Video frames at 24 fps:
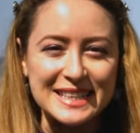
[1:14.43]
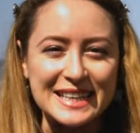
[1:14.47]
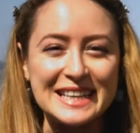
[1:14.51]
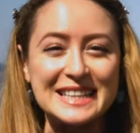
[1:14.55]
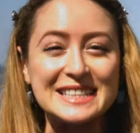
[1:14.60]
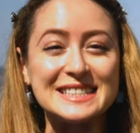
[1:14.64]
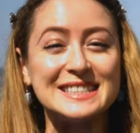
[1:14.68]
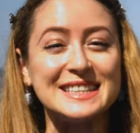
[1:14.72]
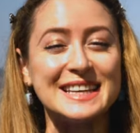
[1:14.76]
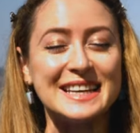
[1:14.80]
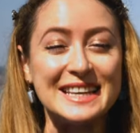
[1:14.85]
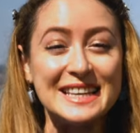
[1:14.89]

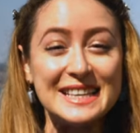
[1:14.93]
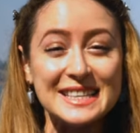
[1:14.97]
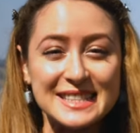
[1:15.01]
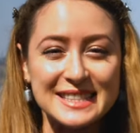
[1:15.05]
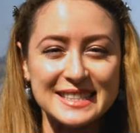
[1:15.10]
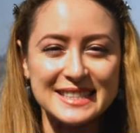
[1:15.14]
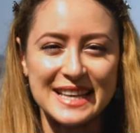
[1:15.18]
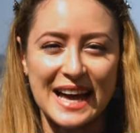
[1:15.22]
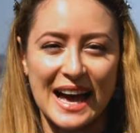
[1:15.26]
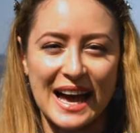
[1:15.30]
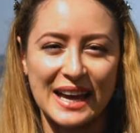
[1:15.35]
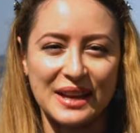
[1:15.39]
It's the
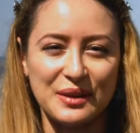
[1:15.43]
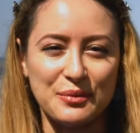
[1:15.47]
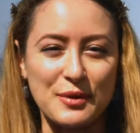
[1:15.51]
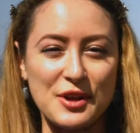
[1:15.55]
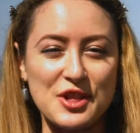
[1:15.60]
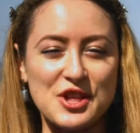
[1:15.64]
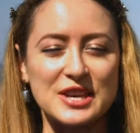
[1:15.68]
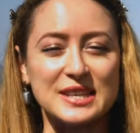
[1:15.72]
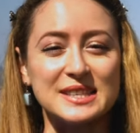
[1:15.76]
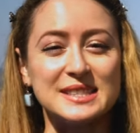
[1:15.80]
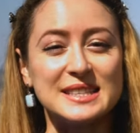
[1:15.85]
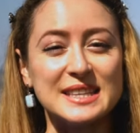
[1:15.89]
east side,
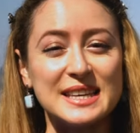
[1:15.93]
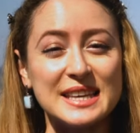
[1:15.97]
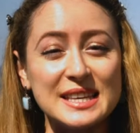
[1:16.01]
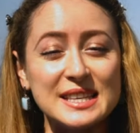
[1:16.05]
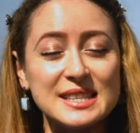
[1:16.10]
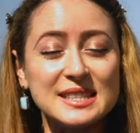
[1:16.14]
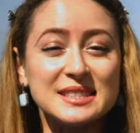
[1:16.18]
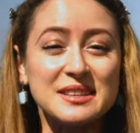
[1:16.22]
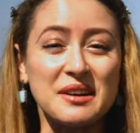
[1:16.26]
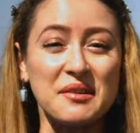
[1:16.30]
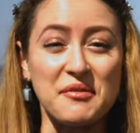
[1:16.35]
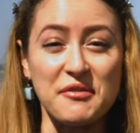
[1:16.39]
which is
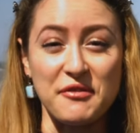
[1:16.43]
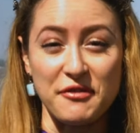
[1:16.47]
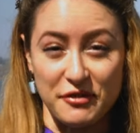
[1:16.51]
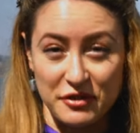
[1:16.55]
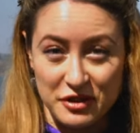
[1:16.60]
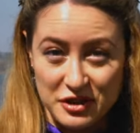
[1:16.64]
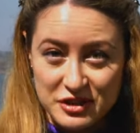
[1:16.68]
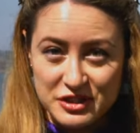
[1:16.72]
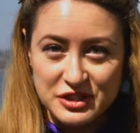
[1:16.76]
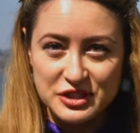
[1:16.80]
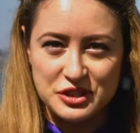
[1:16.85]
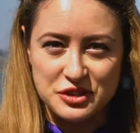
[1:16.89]
east of
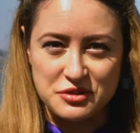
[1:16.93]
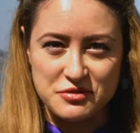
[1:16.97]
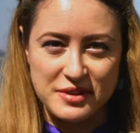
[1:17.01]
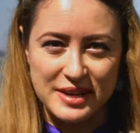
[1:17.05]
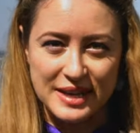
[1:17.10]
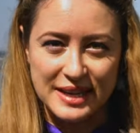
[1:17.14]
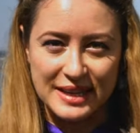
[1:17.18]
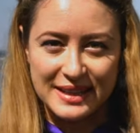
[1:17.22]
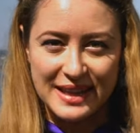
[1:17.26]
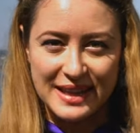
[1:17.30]
First Street,